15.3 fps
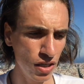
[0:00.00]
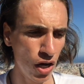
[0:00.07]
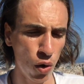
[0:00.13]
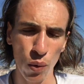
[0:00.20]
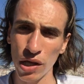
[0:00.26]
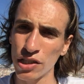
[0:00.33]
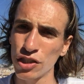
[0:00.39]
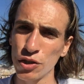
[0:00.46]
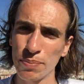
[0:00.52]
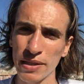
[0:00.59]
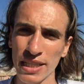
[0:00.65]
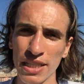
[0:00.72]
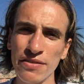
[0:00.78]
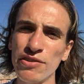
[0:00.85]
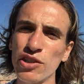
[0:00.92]
Whether you
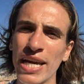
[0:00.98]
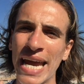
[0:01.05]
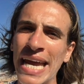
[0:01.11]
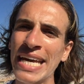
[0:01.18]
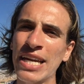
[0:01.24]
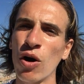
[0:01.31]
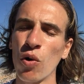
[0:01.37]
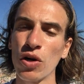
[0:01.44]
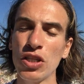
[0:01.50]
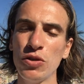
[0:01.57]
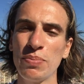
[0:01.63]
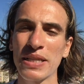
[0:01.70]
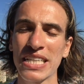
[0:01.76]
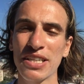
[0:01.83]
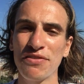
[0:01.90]
believe you can or you
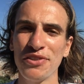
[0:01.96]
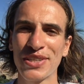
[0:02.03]
believe you